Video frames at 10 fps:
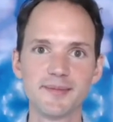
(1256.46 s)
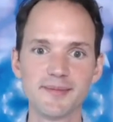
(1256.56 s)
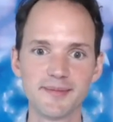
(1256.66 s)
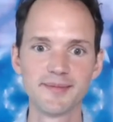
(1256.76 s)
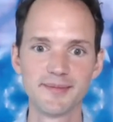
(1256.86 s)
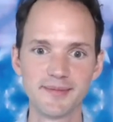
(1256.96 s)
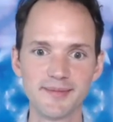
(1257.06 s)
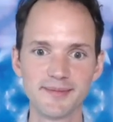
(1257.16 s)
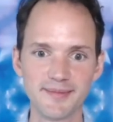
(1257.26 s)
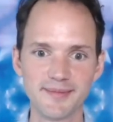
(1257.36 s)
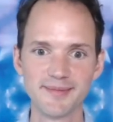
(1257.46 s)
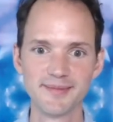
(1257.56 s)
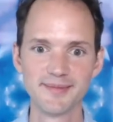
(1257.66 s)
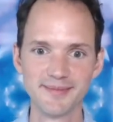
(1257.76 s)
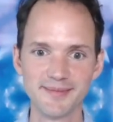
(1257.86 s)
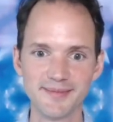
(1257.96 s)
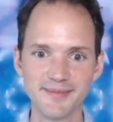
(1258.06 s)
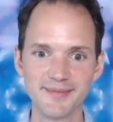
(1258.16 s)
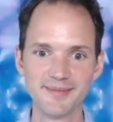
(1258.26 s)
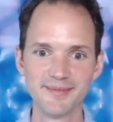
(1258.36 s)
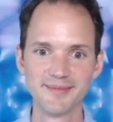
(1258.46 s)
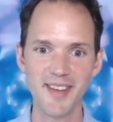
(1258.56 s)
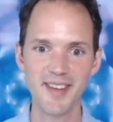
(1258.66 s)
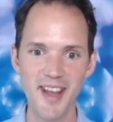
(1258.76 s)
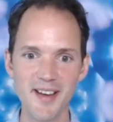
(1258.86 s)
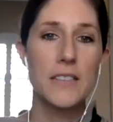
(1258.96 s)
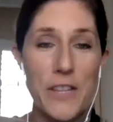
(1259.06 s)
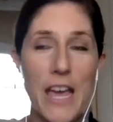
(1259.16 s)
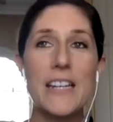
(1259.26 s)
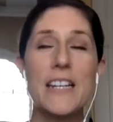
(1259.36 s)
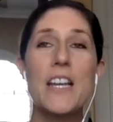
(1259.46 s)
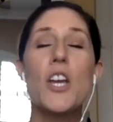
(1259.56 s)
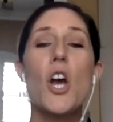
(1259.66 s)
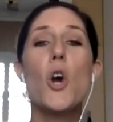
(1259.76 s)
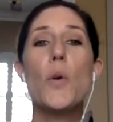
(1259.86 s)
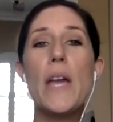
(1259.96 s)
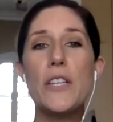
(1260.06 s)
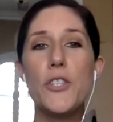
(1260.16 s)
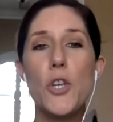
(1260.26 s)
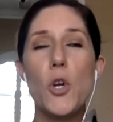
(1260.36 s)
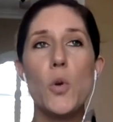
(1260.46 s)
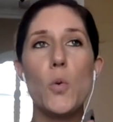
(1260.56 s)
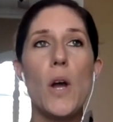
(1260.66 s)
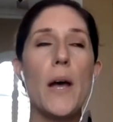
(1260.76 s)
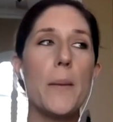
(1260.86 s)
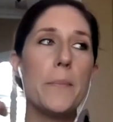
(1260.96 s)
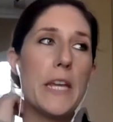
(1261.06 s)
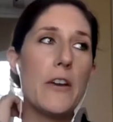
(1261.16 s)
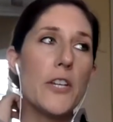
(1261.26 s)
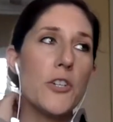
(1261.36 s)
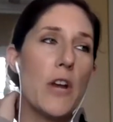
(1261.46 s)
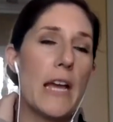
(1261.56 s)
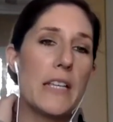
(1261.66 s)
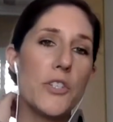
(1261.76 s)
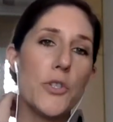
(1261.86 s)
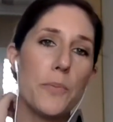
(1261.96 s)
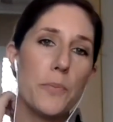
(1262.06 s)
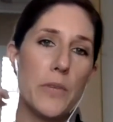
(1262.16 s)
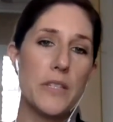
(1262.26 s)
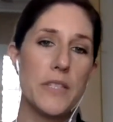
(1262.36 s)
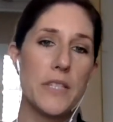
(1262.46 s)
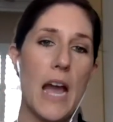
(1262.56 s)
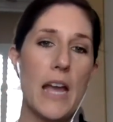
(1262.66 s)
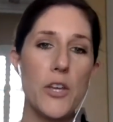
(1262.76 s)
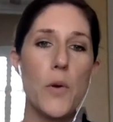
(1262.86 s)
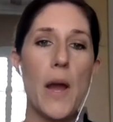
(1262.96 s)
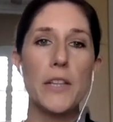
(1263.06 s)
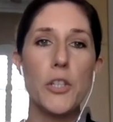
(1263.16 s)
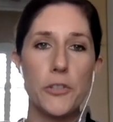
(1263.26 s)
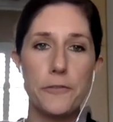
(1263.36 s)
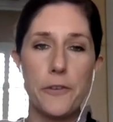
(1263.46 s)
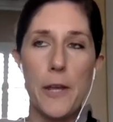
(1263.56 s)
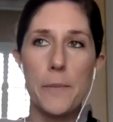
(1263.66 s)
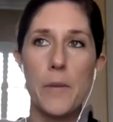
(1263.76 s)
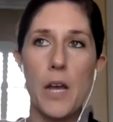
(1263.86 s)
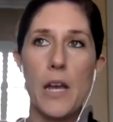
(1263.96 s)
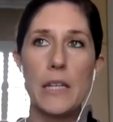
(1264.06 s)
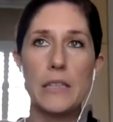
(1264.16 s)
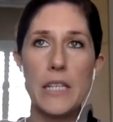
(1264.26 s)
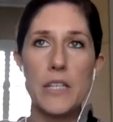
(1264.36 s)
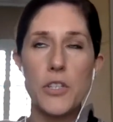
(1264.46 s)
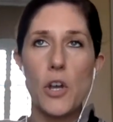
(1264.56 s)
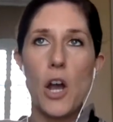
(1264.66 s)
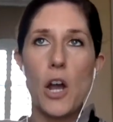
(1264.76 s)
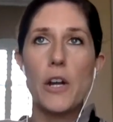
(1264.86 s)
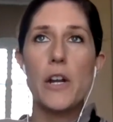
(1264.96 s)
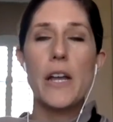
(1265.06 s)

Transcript: I love it. I love it. Thank you yeah. so much for that. Okay, so um, Gary Craig is the is the guy who I learned from on Lisa Garr,